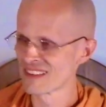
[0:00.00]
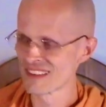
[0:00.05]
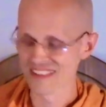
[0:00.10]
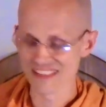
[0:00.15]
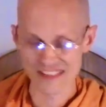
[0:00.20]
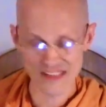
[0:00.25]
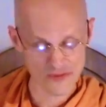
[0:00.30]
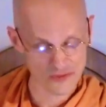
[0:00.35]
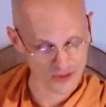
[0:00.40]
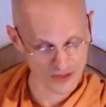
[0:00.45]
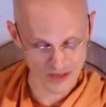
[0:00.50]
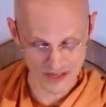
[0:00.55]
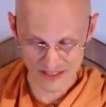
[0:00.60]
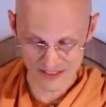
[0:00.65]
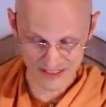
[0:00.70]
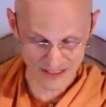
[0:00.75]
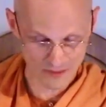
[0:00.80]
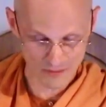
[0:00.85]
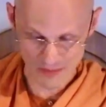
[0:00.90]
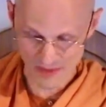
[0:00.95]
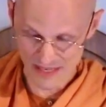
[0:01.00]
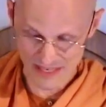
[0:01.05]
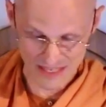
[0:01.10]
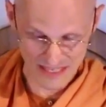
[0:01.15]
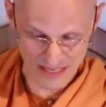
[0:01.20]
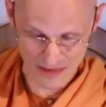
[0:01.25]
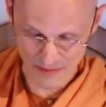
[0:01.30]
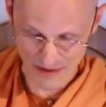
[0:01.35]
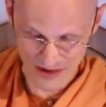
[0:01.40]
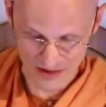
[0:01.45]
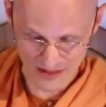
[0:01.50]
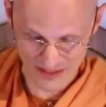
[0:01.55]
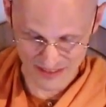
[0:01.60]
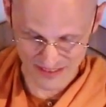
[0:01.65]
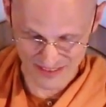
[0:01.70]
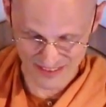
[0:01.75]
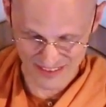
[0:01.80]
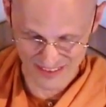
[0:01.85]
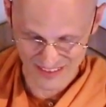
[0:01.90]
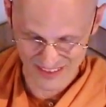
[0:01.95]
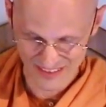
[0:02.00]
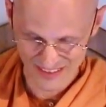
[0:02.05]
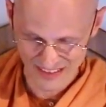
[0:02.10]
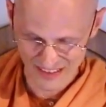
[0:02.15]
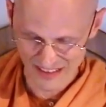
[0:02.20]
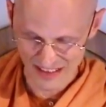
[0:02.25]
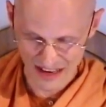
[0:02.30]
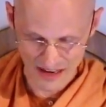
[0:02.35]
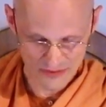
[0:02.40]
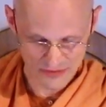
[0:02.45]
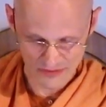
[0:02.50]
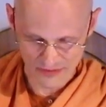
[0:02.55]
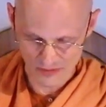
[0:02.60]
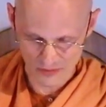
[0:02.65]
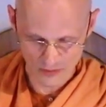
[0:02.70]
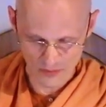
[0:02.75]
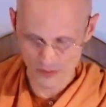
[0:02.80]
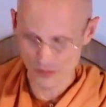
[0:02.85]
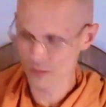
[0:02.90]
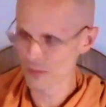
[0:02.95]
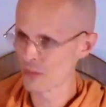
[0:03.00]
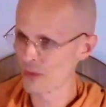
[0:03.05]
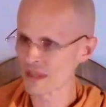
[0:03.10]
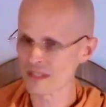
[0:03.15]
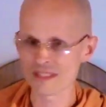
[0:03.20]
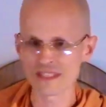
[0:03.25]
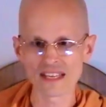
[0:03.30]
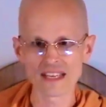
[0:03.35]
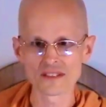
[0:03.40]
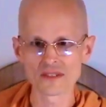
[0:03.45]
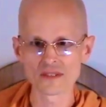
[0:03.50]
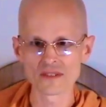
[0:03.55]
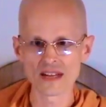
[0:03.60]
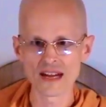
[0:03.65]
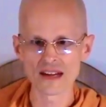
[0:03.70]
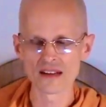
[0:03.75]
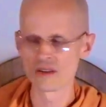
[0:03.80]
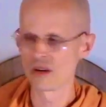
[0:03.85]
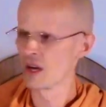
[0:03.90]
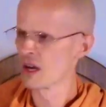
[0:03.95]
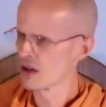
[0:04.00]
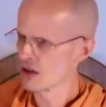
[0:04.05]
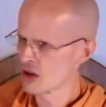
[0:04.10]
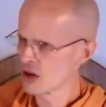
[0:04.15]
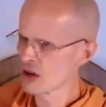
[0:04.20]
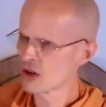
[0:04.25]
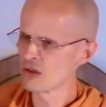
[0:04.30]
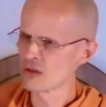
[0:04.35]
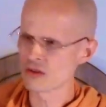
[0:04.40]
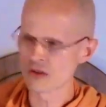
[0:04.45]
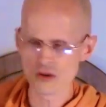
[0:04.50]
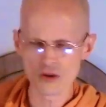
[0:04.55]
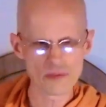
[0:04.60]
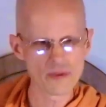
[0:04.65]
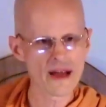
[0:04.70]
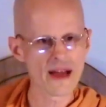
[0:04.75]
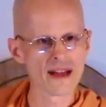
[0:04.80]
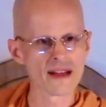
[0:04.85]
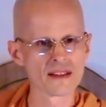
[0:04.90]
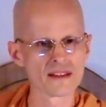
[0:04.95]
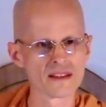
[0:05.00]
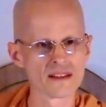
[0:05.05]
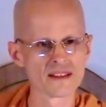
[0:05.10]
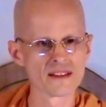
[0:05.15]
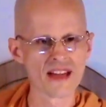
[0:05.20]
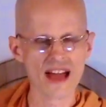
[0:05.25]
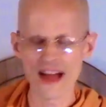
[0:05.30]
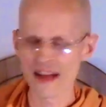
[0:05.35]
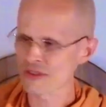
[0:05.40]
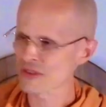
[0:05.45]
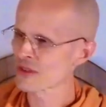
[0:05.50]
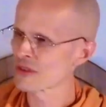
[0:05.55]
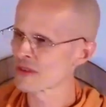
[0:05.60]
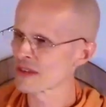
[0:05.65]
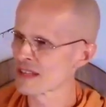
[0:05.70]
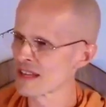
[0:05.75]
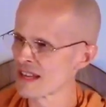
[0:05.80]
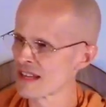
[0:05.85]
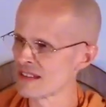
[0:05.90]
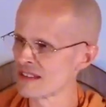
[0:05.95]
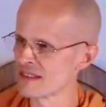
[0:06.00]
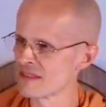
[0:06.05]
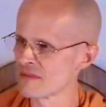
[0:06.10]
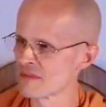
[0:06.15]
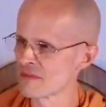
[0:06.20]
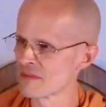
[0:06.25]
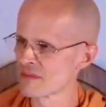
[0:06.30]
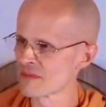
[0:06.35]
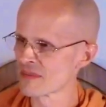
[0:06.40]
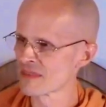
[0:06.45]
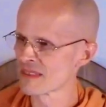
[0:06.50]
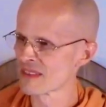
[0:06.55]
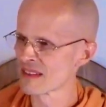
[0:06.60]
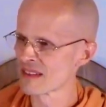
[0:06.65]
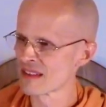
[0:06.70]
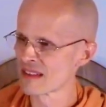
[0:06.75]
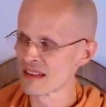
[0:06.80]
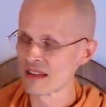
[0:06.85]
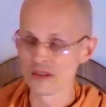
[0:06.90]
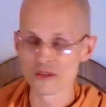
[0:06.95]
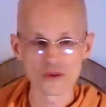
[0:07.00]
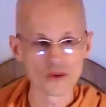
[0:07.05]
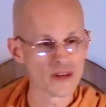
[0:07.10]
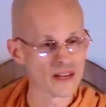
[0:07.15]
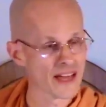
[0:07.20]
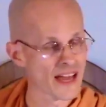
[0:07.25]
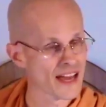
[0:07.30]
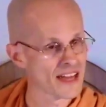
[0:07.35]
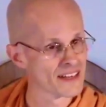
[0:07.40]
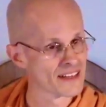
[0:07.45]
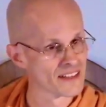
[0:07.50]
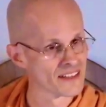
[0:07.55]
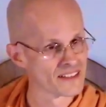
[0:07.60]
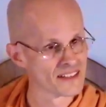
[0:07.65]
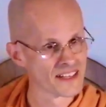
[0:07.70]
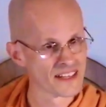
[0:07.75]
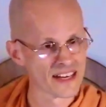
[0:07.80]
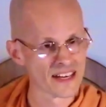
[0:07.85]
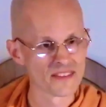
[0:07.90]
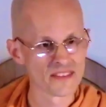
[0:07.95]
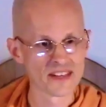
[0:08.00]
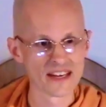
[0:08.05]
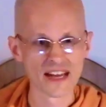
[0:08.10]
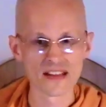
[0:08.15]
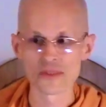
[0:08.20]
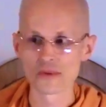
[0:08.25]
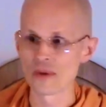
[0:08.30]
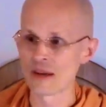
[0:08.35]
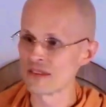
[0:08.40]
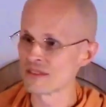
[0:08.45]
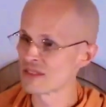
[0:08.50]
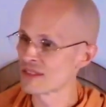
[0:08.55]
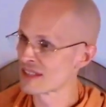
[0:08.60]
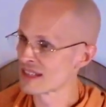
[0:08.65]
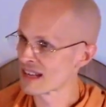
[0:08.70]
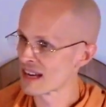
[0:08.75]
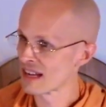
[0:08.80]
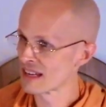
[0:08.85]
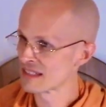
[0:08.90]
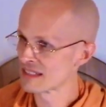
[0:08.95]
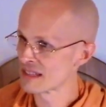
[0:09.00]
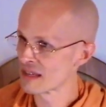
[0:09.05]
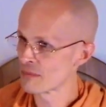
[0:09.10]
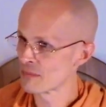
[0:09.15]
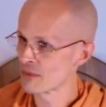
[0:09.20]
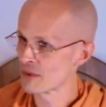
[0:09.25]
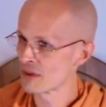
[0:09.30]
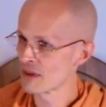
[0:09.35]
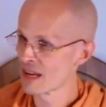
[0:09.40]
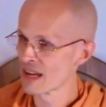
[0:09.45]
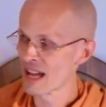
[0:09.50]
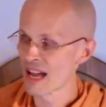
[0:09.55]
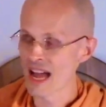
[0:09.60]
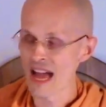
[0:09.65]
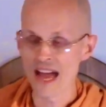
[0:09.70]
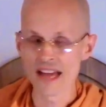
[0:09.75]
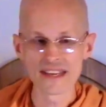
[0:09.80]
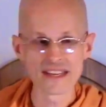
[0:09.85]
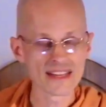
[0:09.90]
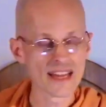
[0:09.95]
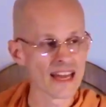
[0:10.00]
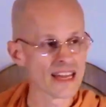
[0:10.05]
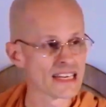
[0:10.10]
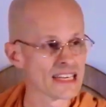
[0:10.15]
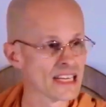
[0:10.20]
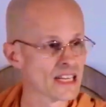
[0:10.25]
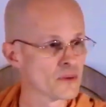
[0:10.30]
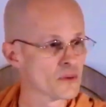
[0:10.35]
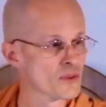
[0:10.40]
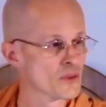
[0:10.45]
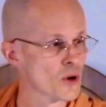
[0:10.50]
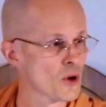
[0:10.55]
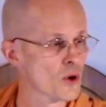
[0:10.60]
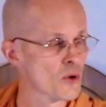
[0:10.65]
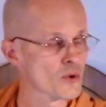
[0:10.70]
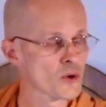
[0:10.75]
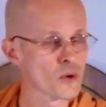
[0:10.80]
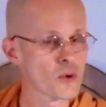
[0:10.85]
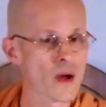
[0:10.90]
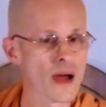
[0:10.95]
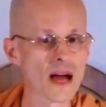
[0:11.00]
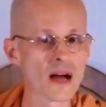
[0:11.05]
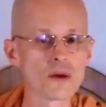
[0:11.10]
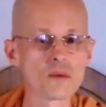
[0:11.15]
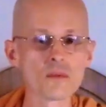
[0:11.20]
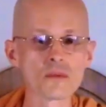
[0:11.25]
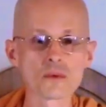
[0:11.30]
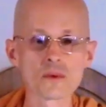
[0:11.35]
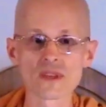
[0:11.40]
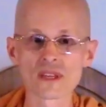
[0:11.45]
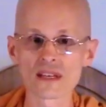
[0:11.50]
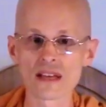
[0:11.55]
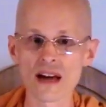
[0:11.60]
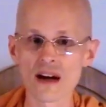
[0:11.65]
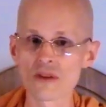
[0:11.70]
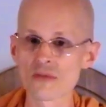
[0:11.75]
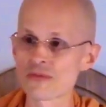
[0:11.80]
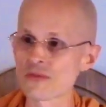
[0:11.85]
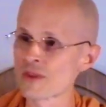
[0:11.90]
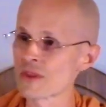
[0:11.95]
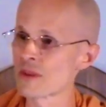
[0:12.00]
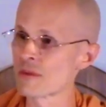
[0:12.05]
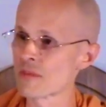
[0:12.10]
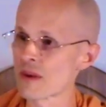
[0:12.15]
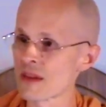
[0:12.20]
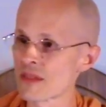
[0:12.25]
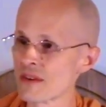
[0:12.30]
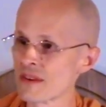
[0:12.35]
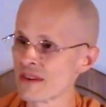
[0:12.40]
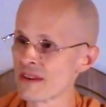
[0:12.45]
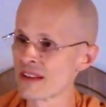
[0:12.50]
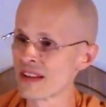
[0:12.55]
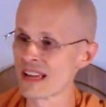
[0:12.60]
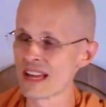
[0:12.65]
He had forgotten completely about it. What should I do now? Go back, ask her again. So again, Narendranath went to the Kali temple. And again, he was overwhelmed with love for the mother